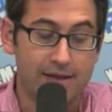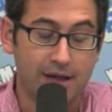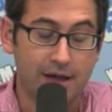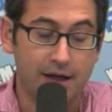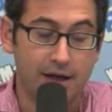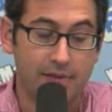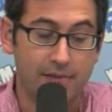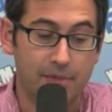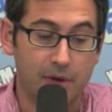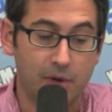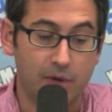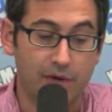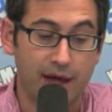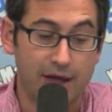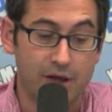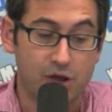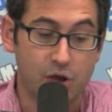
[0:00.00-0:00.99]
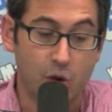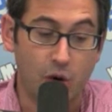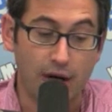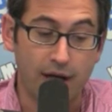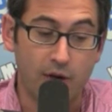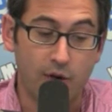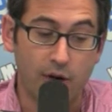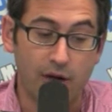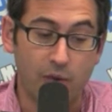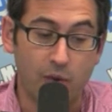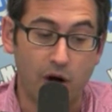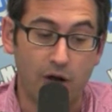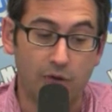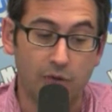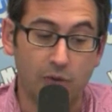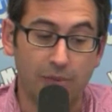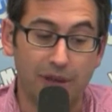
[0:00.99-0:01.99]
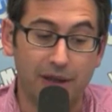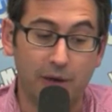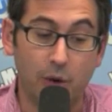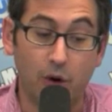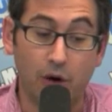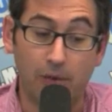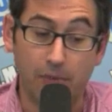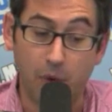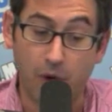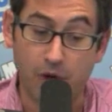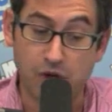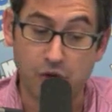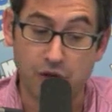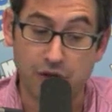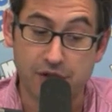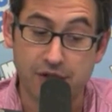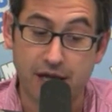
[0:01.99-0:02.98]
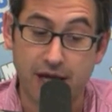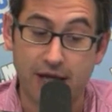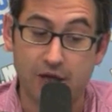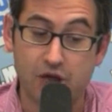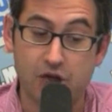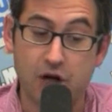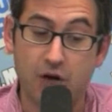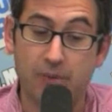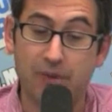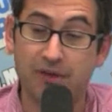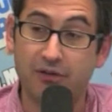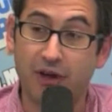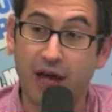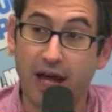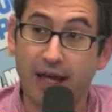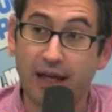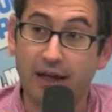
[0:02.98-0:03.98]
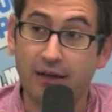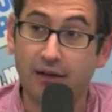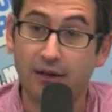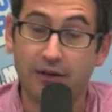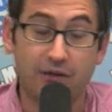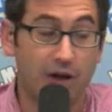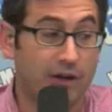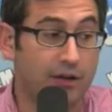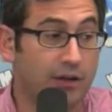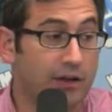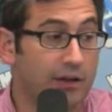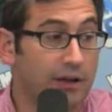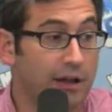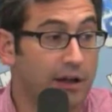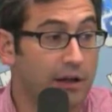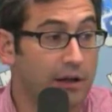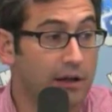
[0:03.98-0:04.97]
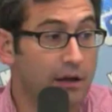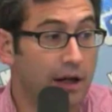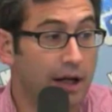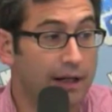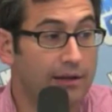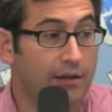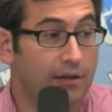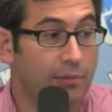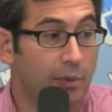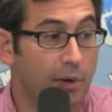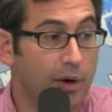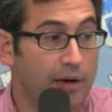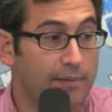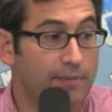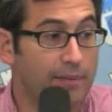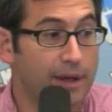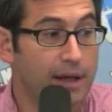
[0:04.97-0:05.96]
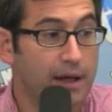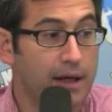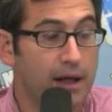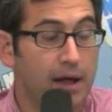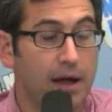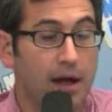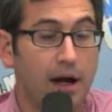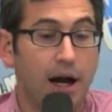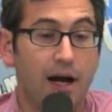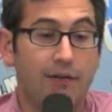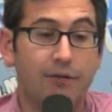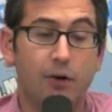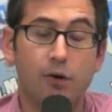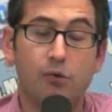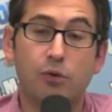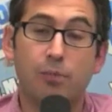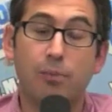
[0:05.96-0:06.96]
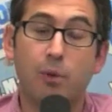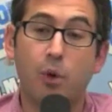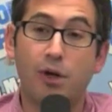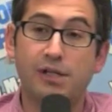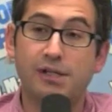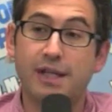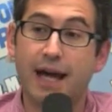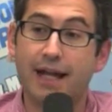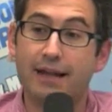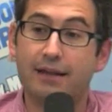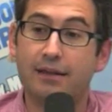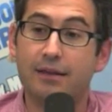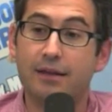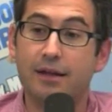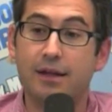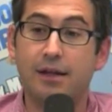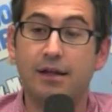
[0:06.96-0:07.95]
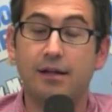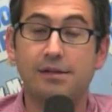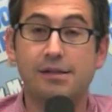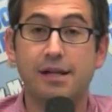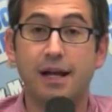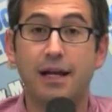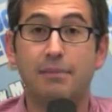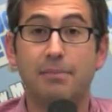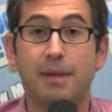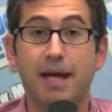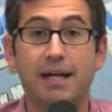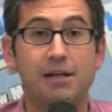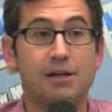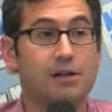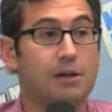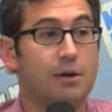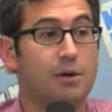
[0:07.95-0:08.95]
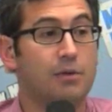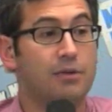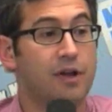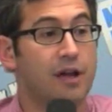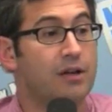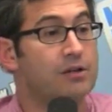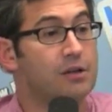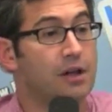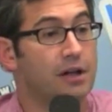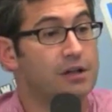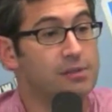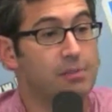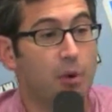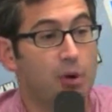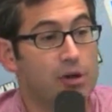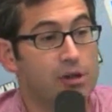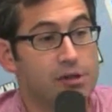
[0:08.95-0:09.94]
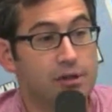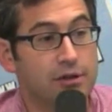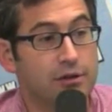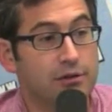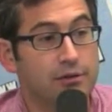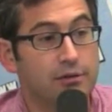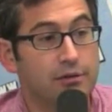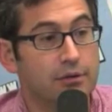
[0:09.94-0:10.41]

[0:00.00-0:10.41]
um, or that joining Greenwald will be Laura Poitras and Jeremy Scahill. It's unclear at this point. I've heard reports that the site may include things like sports and